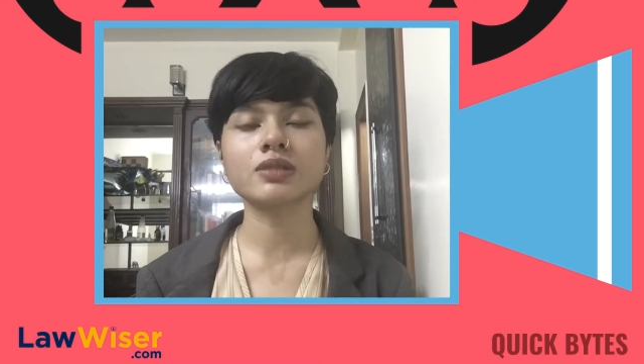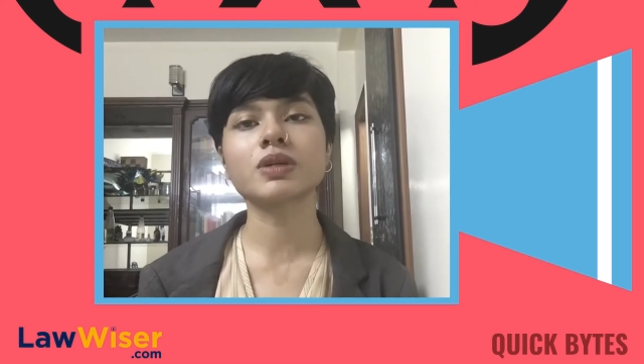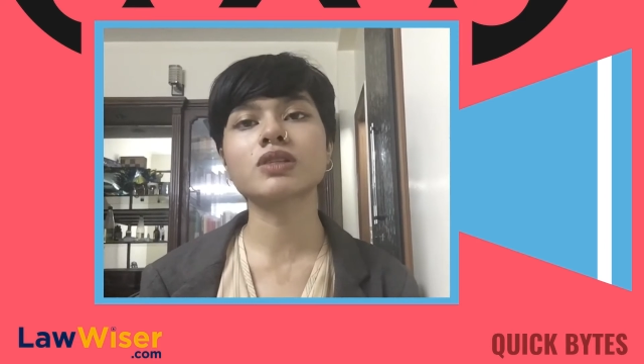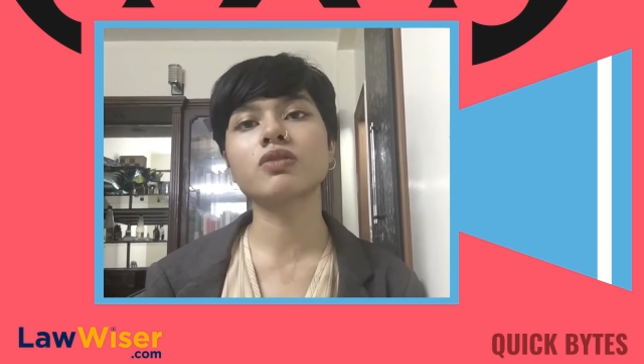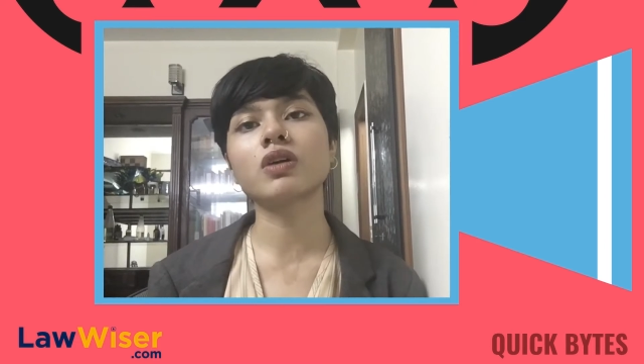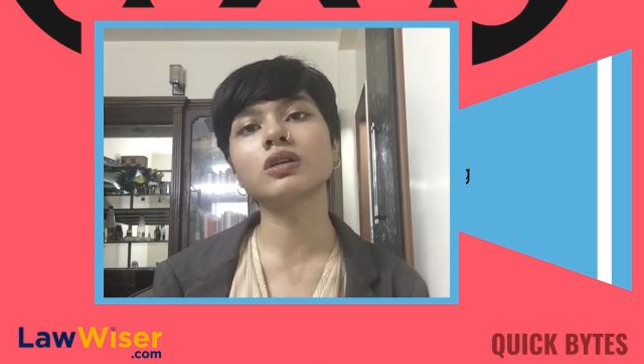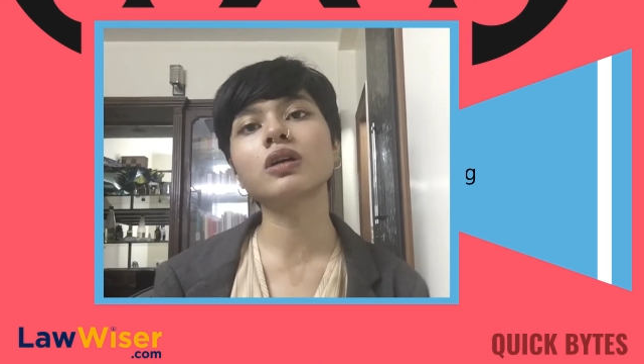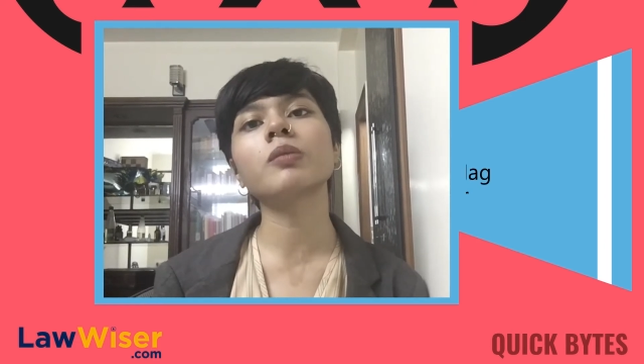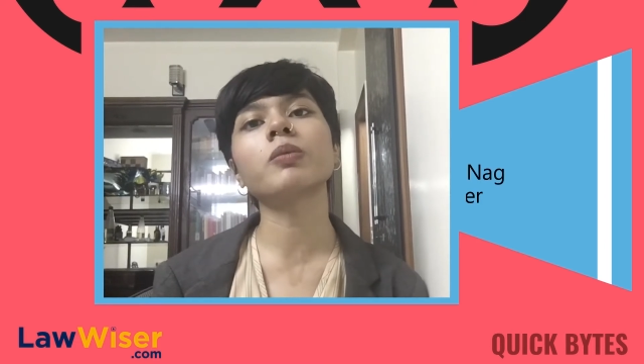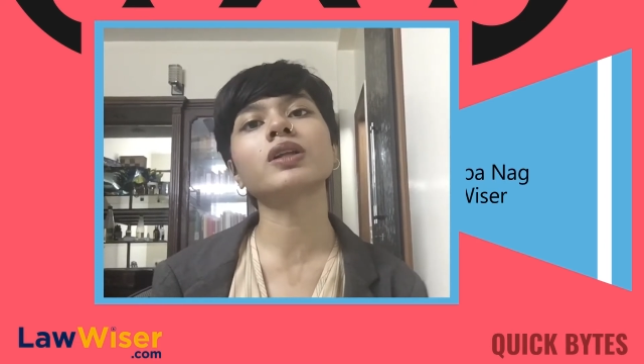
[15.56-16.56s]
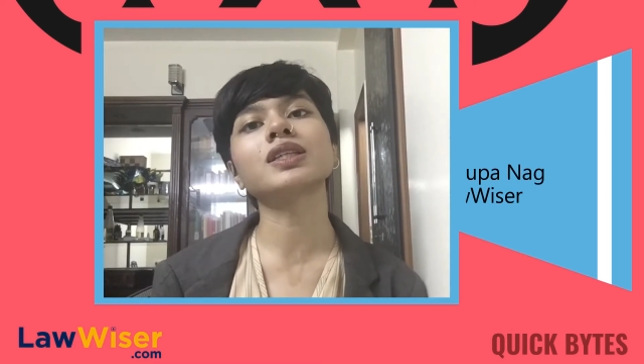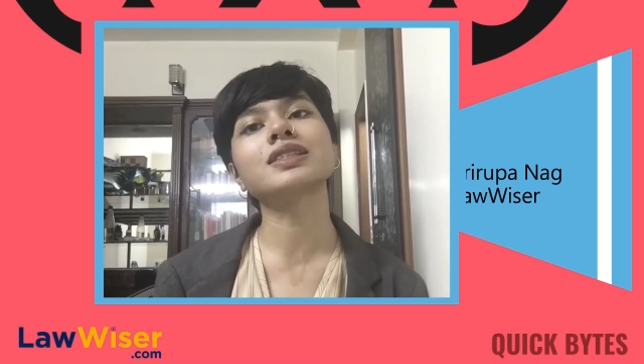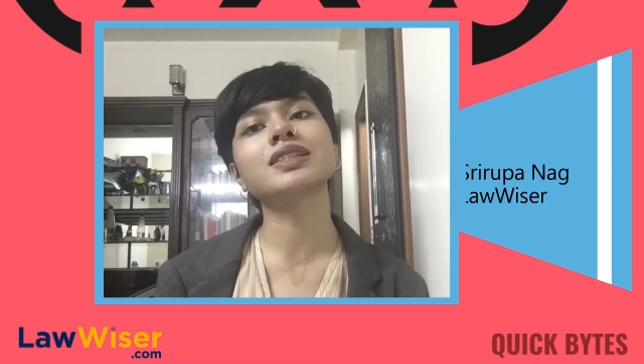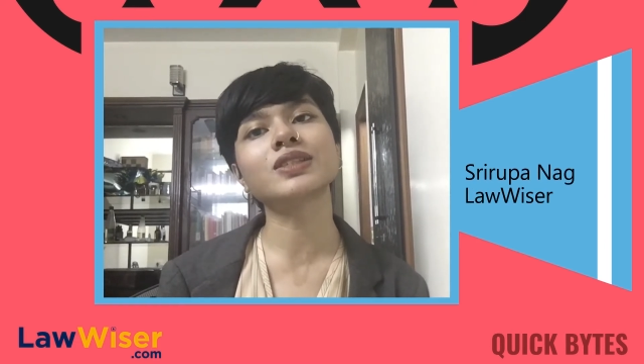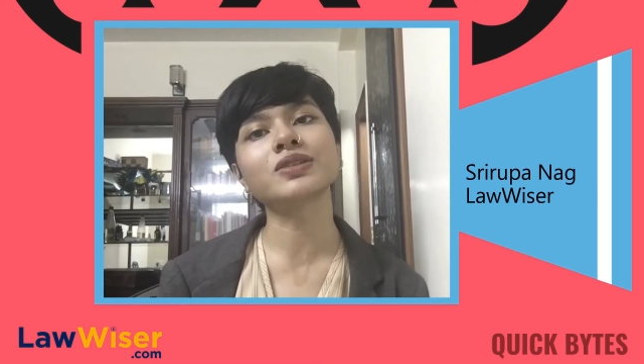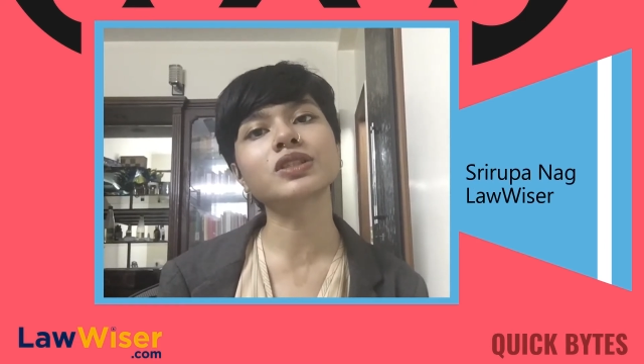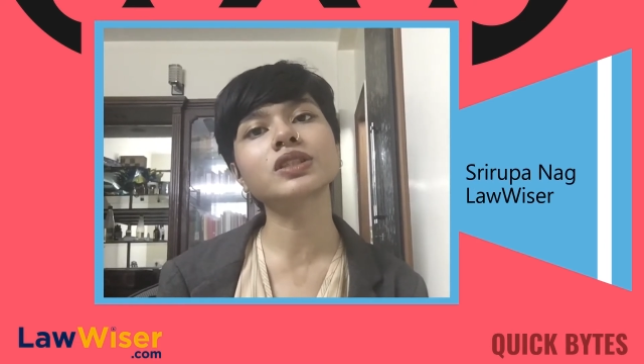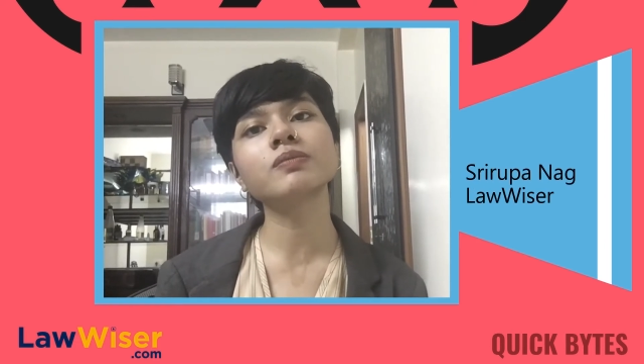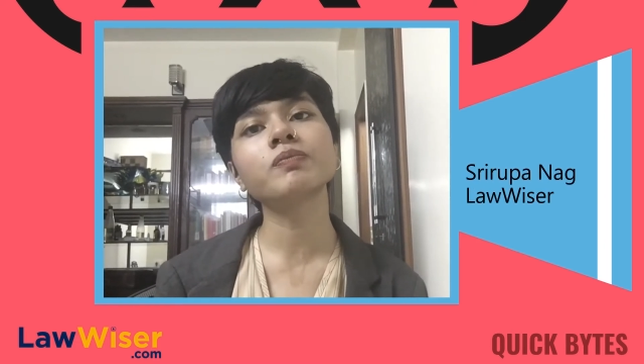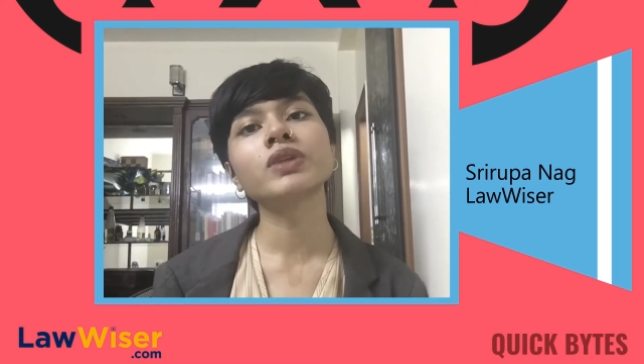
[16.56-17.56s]
must follow upon
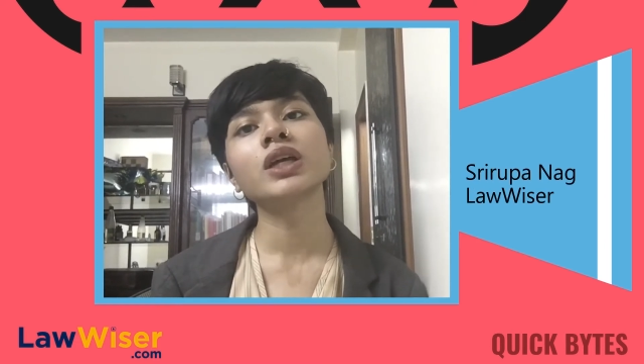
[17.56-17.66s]
institution.